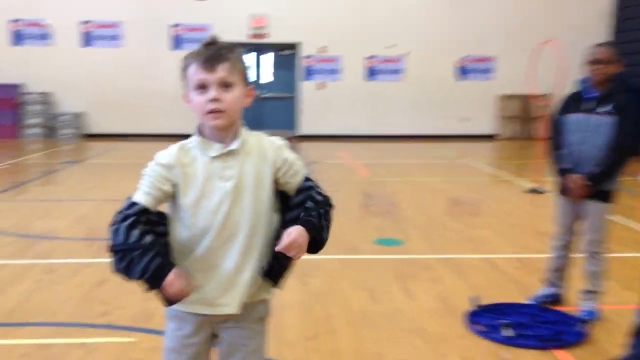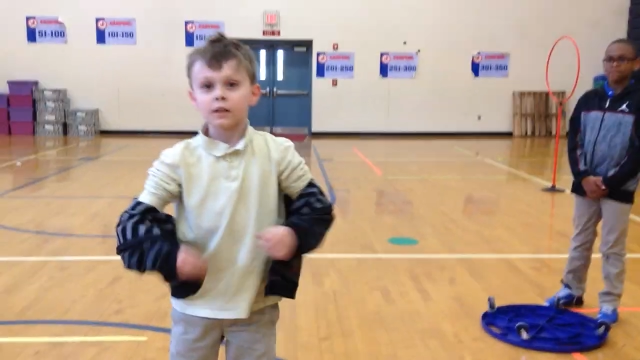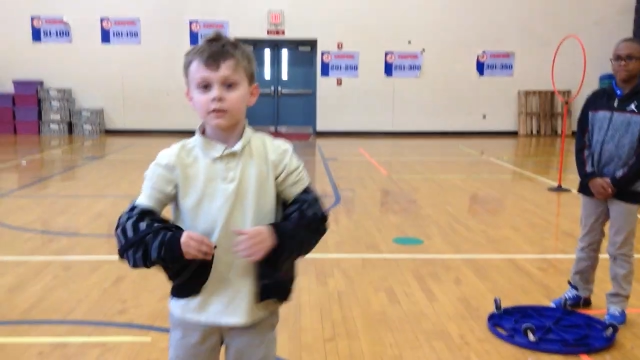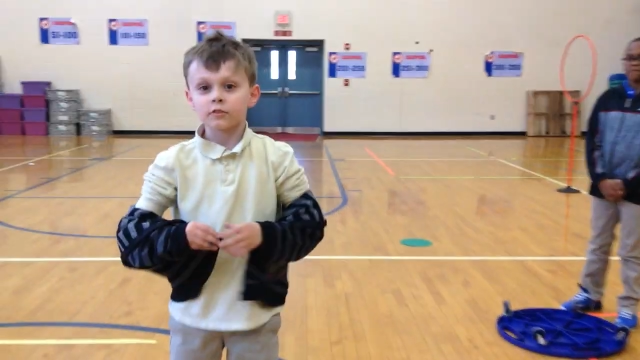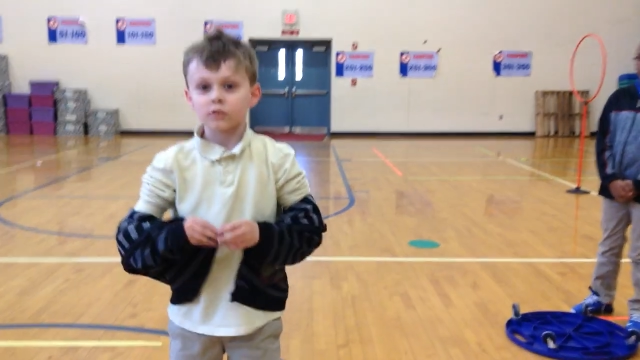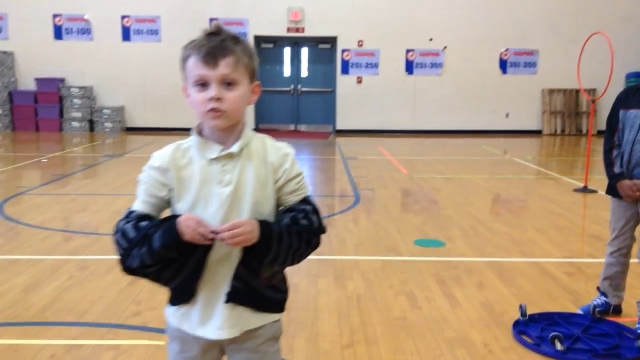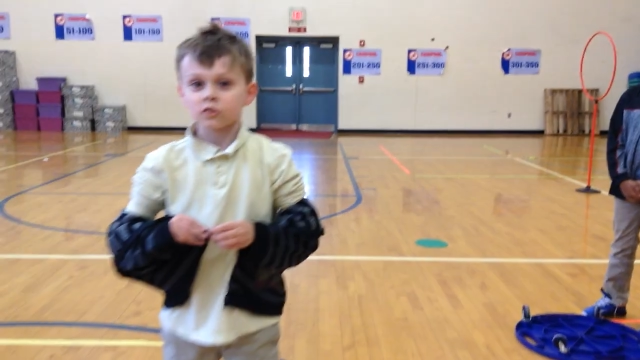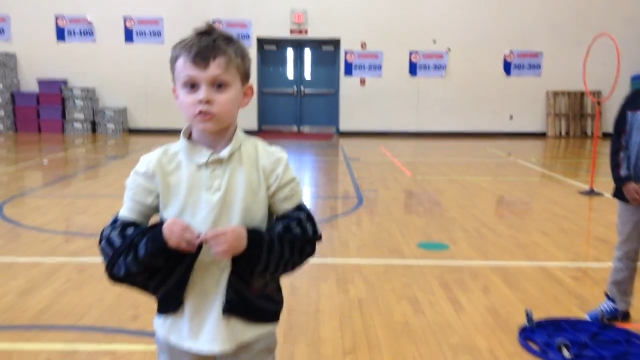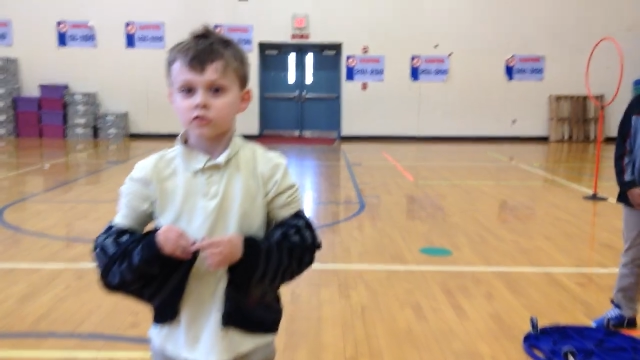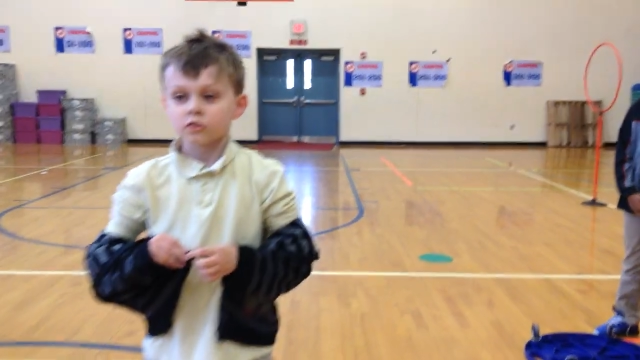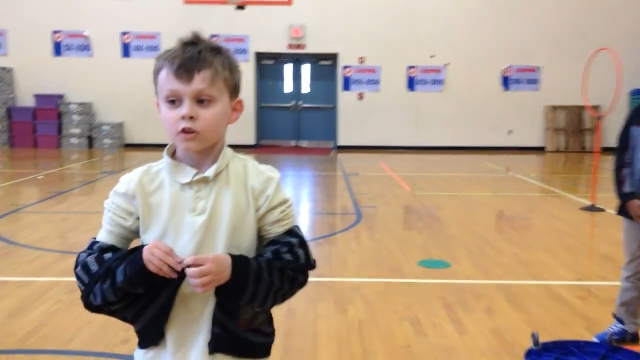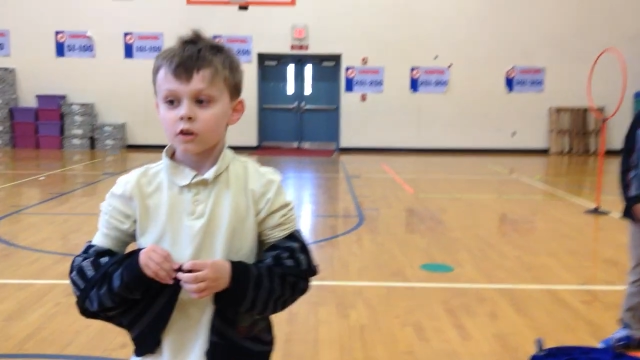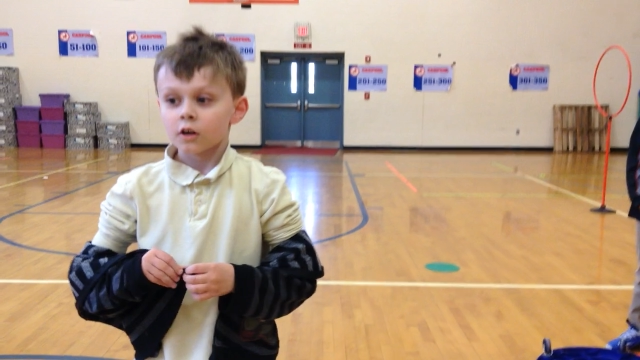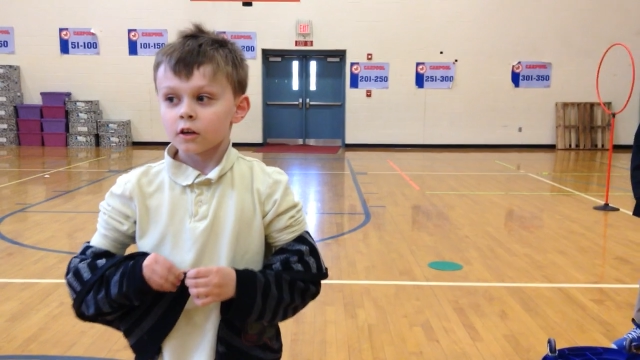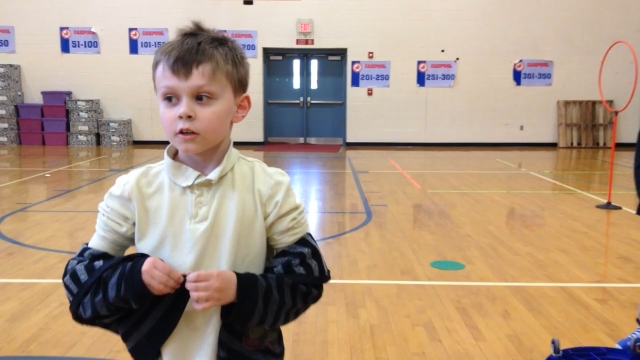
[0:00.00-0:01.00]
any of this,
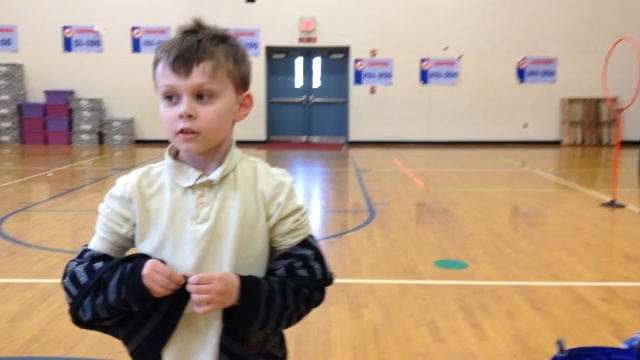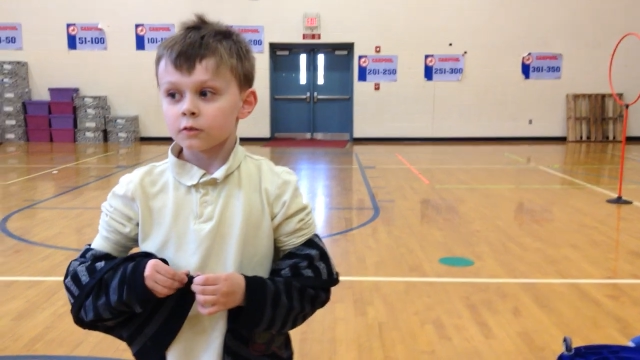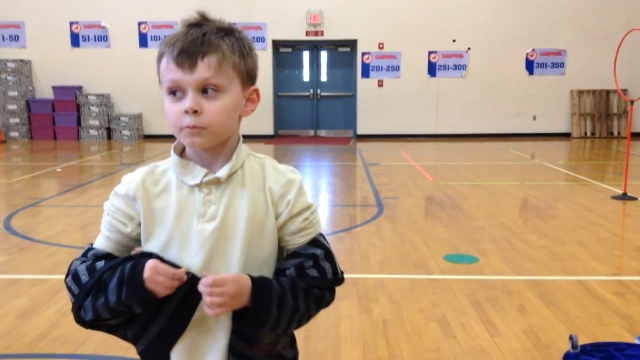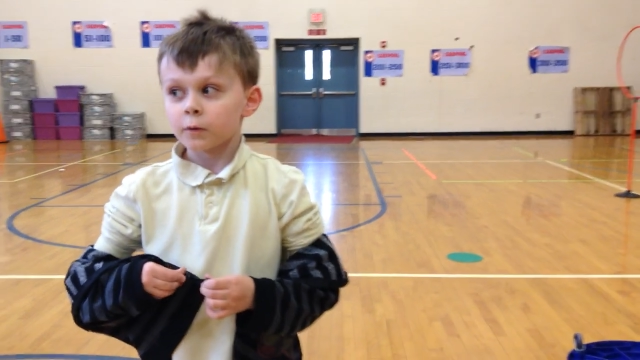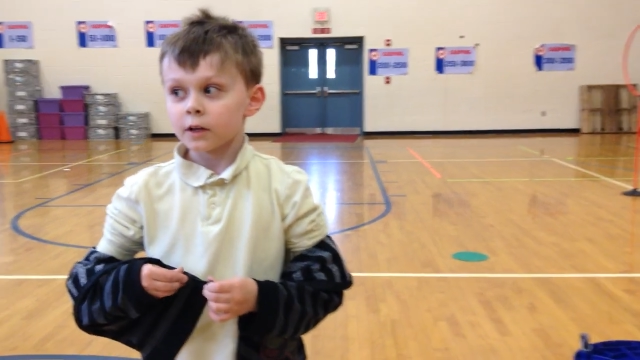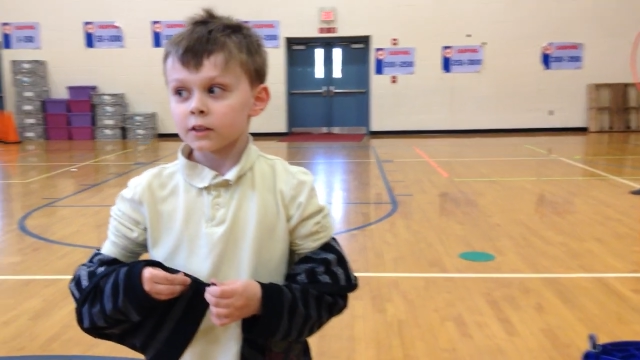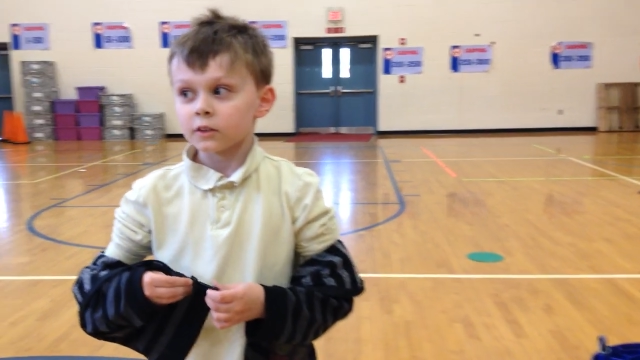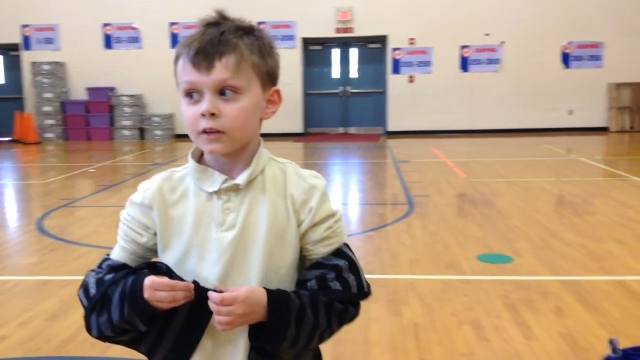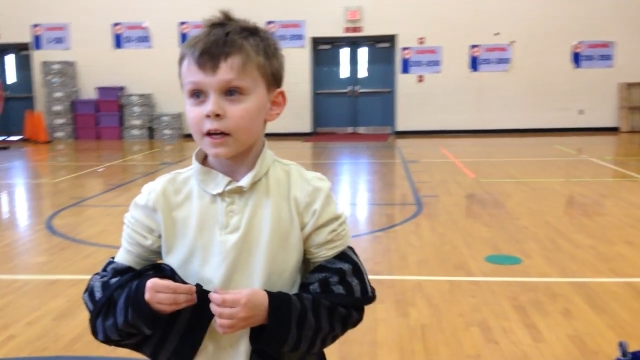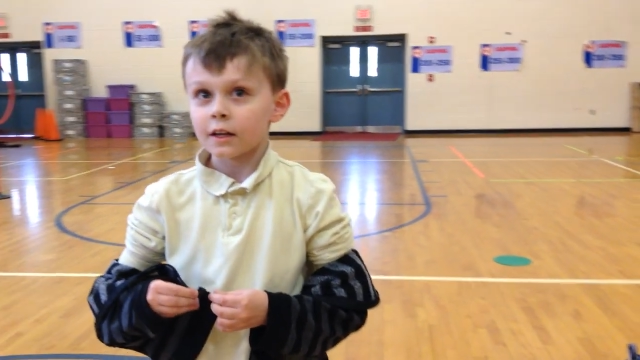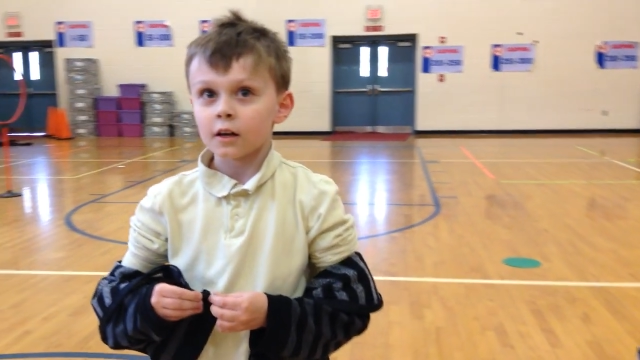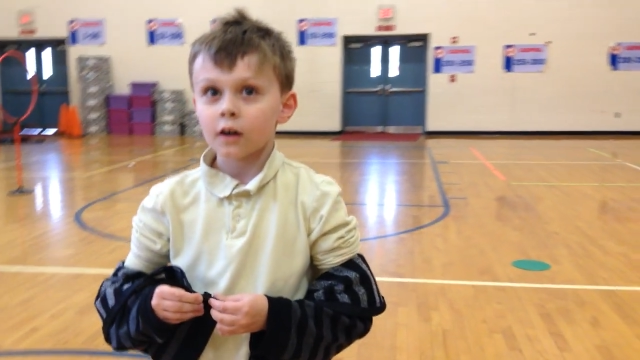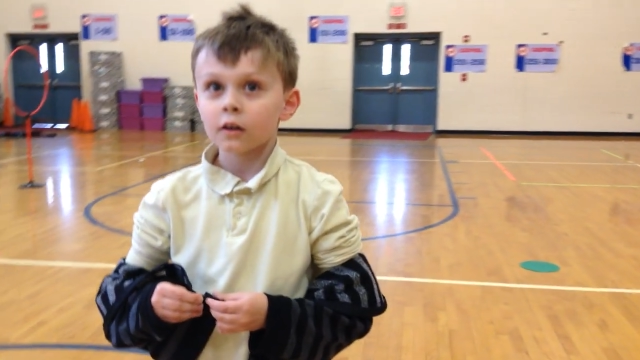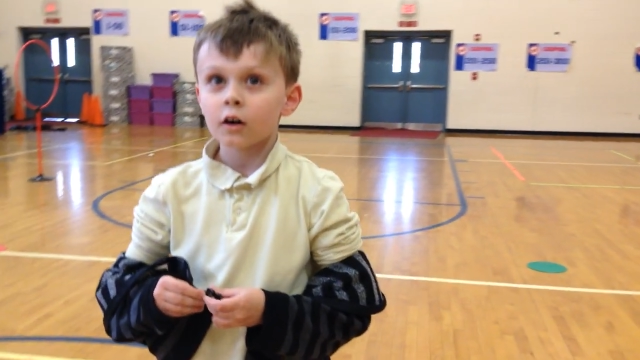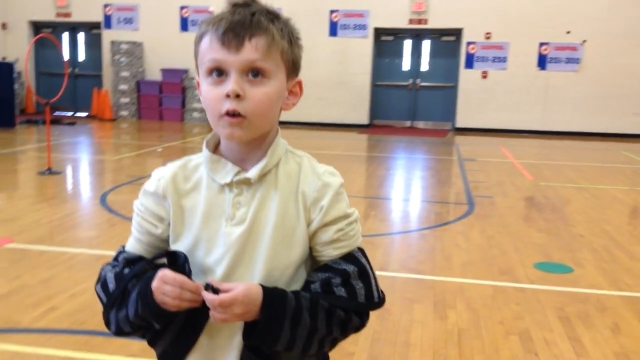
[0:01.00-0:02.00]
but you
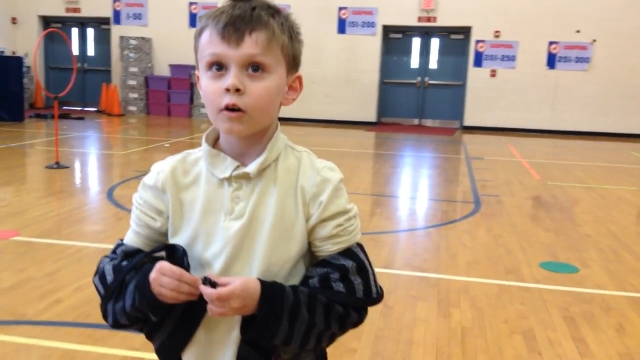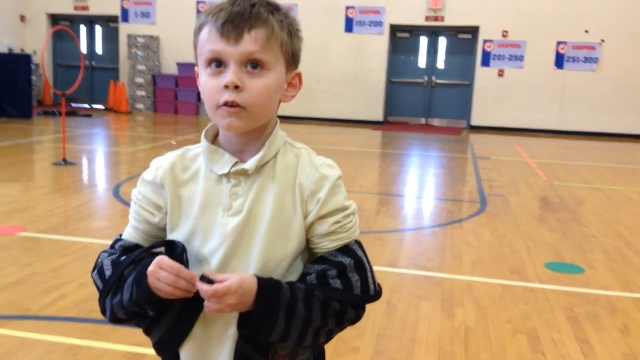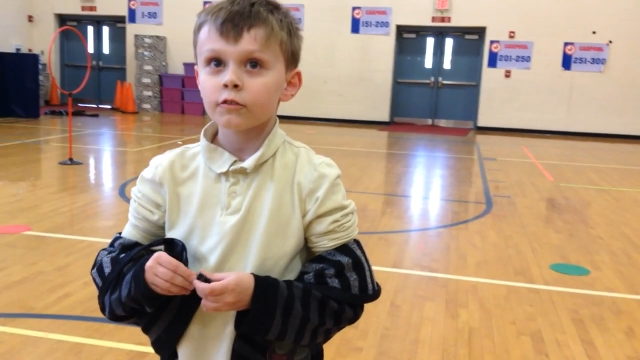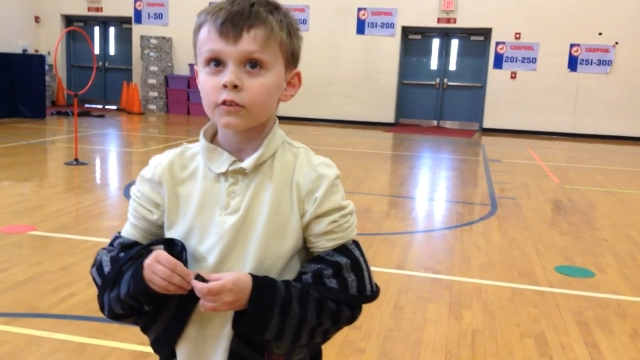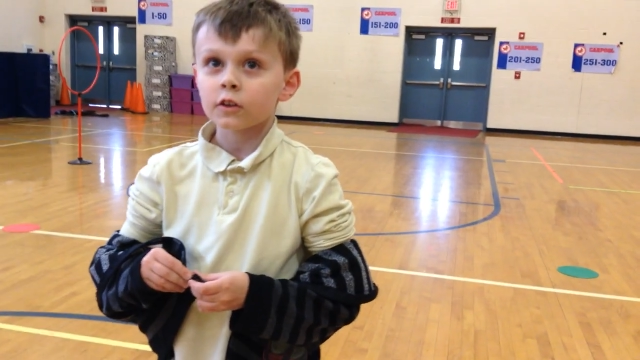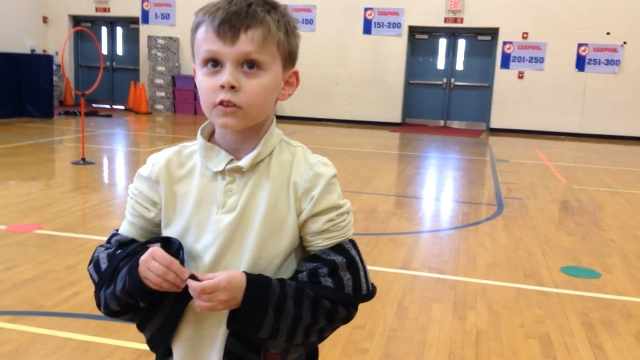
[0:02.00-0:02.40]
cannot go off